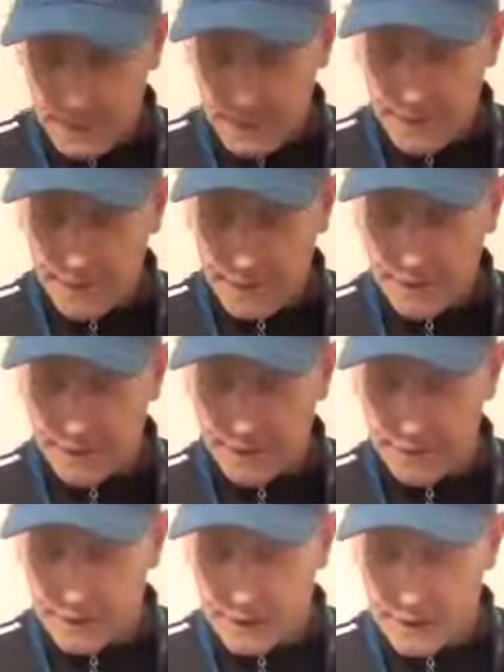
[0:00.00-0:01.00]
Even if
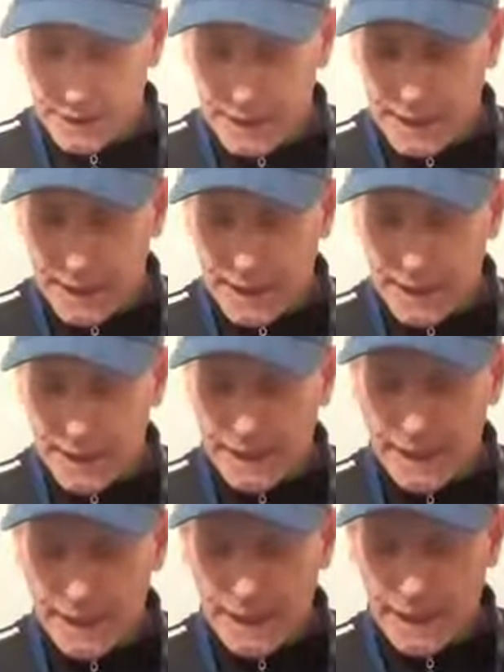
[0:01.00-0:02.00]

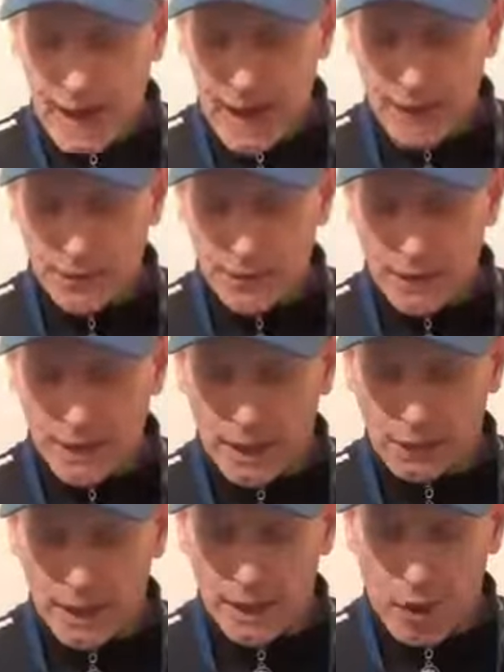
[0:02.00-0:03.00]
he had no guilty